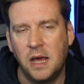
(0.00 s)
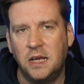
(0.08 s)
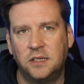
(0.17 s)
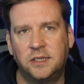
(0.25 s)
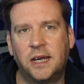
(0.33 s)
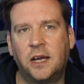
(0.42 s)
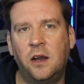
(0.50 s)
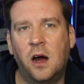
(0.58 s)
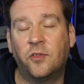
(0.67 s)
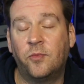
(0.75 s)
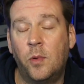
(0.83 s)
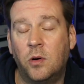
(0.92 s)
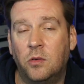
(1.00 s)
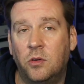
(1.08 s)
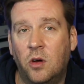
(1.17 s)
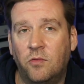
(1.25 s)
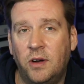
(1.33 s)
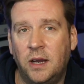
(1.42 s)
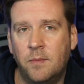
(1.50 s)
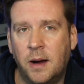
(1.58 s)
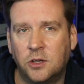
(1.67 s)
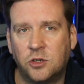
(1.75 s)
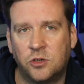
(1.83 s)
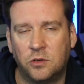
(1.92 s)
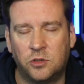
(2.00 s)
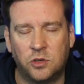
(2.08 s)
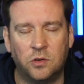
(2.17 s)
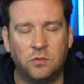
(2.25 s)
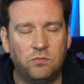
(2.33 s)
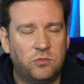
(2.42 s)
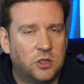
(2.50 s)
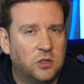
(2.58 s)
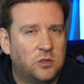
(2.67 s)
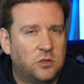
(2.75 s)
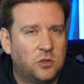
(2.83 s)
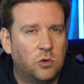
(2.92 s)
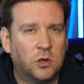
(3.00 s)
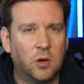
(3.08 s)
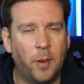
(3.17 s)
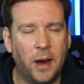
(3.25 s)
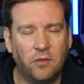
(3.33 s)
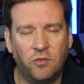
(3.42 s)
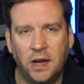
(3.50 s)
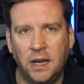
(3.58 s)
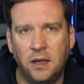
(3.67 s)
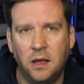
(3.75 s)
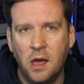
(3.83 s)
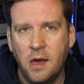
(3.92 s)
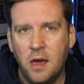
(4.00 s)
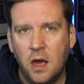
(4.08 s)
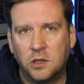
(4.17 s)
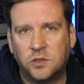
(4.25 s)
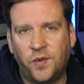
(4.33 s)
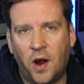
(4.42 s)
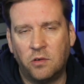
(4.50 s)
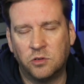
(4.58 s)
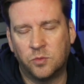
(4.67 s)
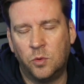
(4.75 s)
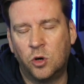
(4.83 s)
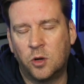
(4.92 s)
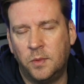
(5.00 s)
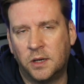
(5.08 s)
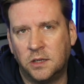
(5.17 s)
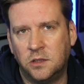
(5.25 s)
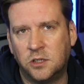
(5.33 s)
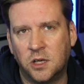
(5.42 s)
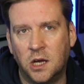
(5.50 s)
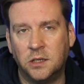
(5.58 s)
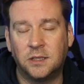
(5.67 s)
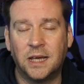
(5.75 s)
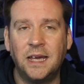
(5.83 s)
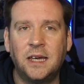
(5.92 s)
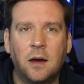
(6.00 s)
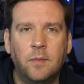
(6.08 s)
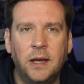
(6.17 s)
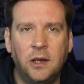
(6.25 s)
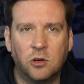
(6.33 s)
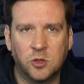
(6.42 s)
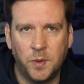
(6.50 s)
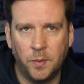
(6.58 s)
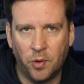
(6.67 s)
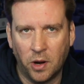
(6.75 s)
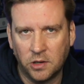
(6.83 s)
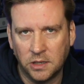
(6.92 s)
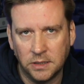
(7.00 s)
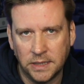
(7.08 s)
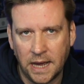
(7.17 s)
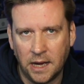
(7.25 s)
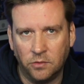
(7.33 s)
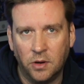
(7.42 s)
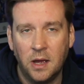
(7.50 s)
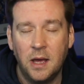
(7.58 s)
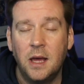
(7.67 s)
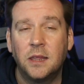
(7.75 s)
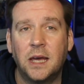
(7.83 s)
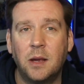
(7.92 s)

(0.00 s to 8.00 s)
Second half, not really much to talk about, really, as far as Morecambe are concerned. They come in not to be broken down. They